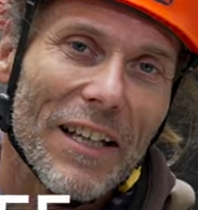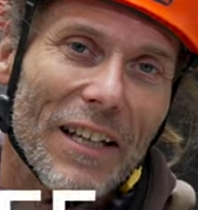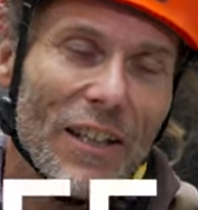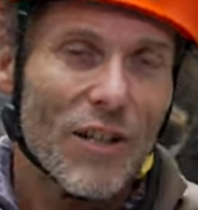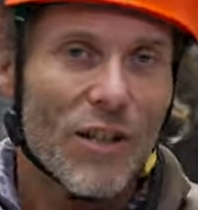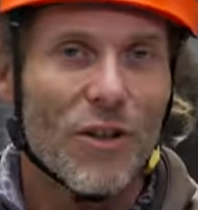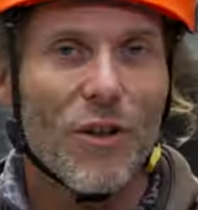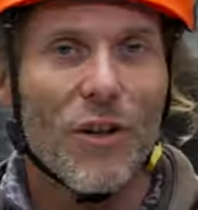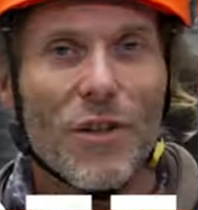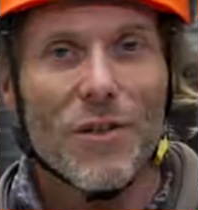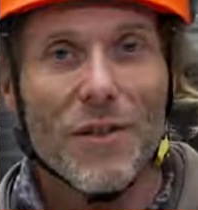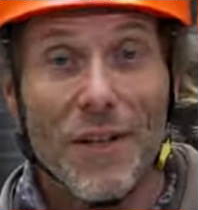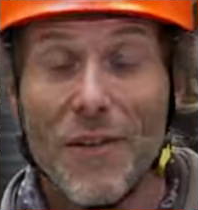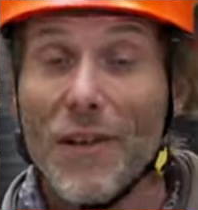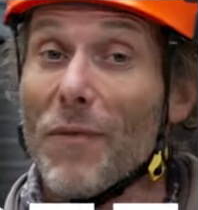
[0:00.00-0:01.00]
It doesn't cost
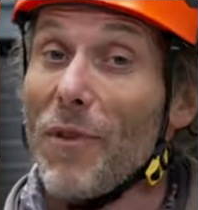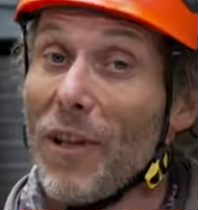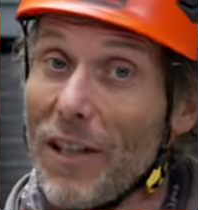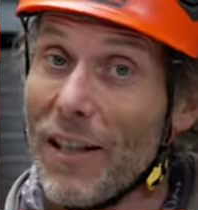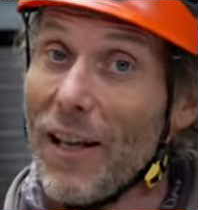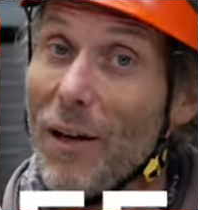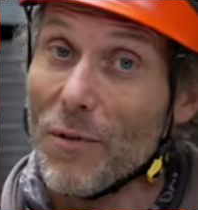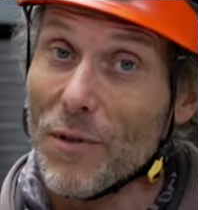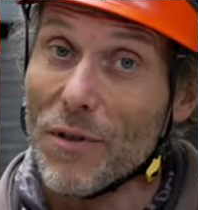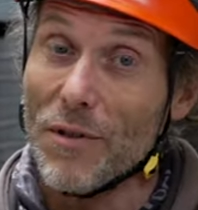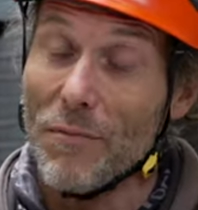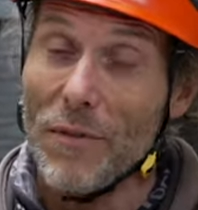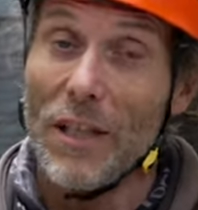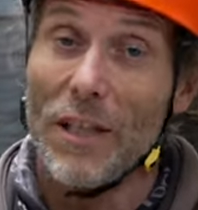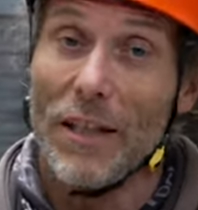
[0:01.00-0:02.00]
you anything, but it helps
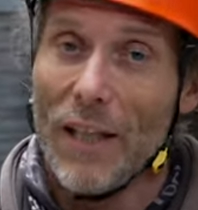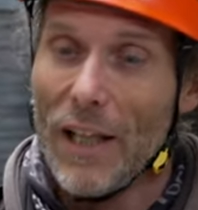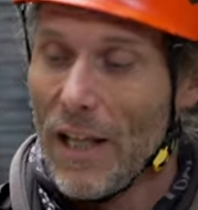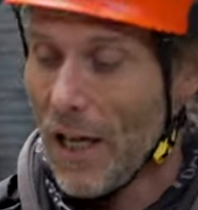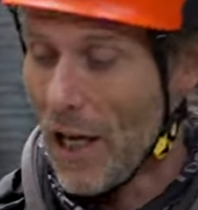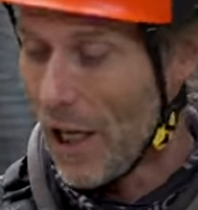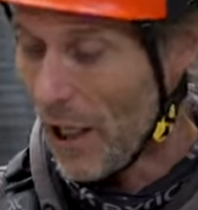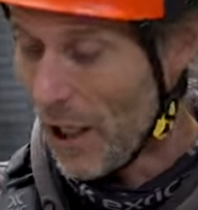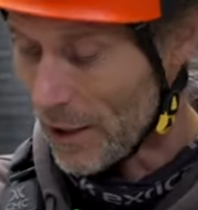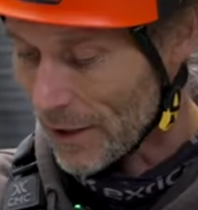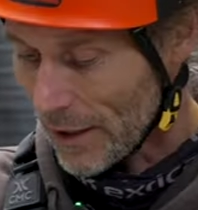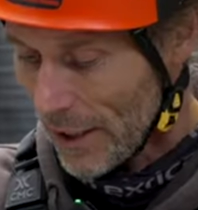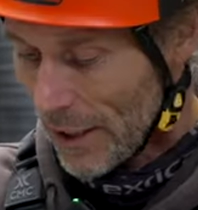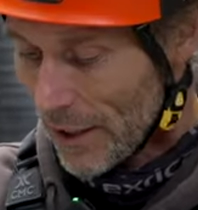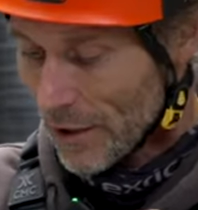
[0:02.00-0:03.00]
me a
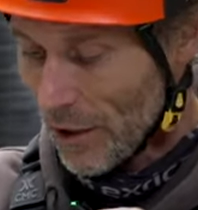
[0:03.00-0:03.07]
lot.